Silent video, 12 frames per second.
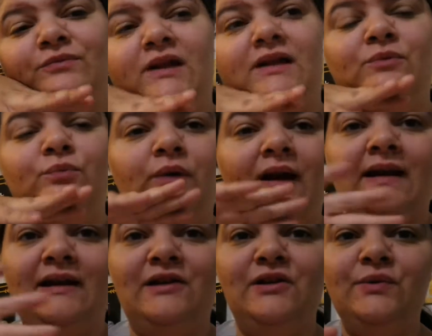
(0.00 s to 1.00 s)
done what I
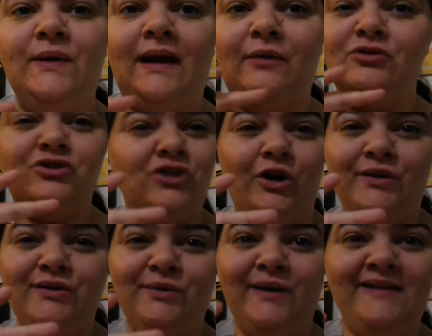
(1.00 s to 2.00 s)
need to do, and I'll just talk
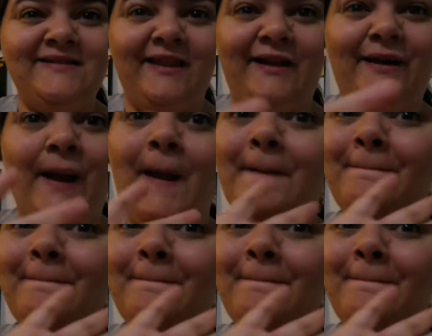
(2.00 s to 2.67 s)
to you guys later.